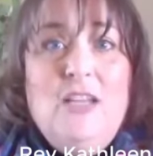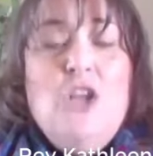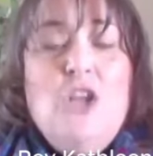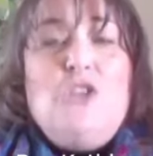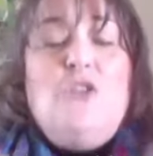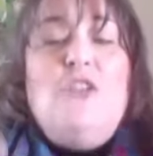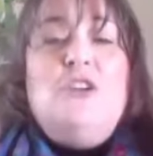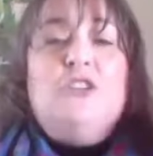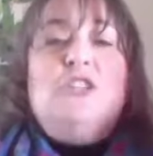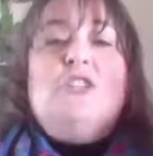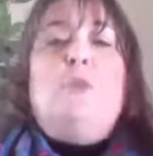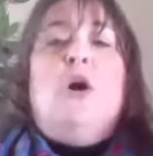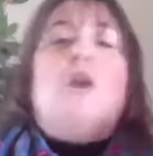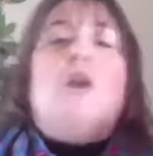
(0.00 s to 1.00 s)
So there's
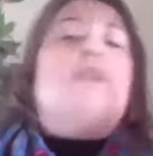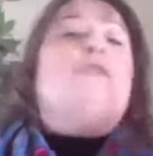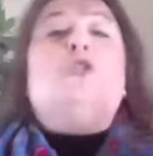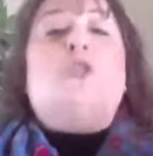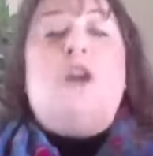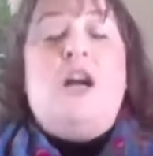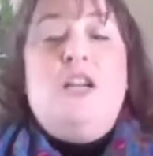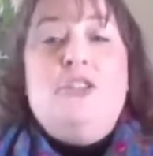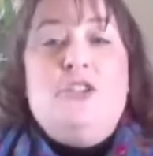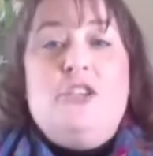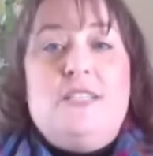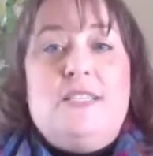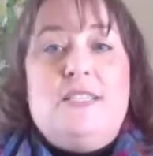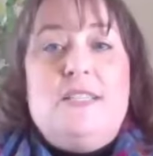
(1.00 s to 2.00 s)
this part of your
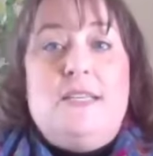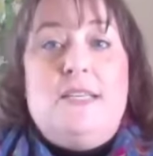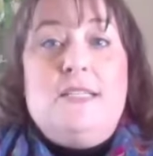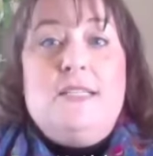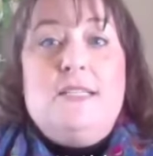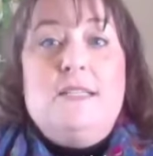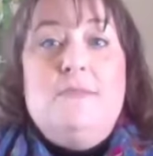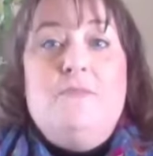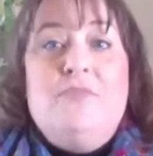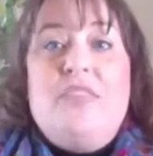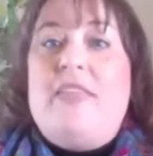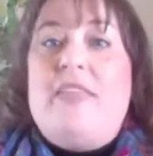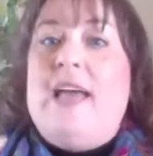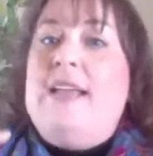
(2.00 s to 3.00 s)
consciousness
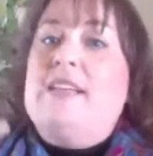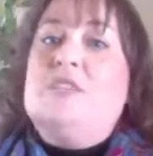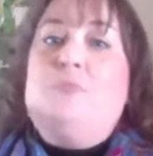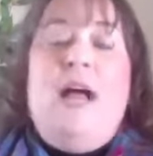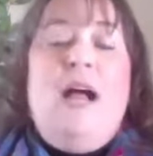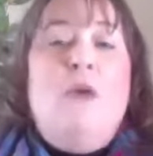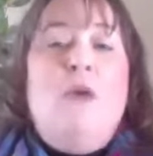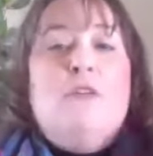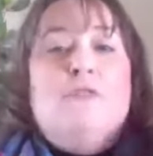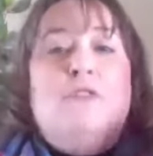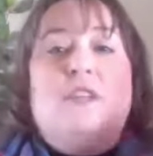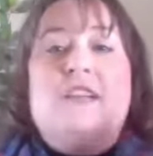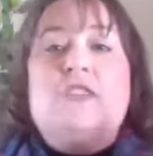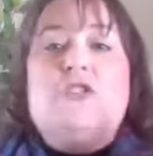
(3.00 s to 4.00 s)
that is
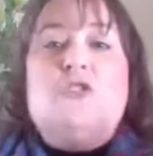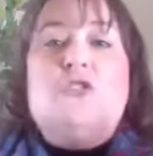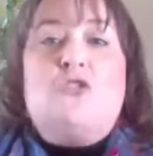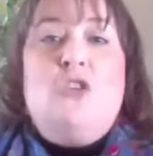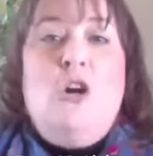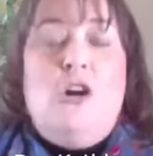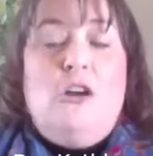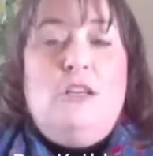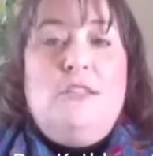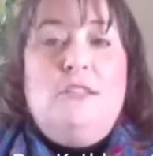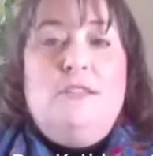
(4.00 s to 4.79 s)
powerful and strong,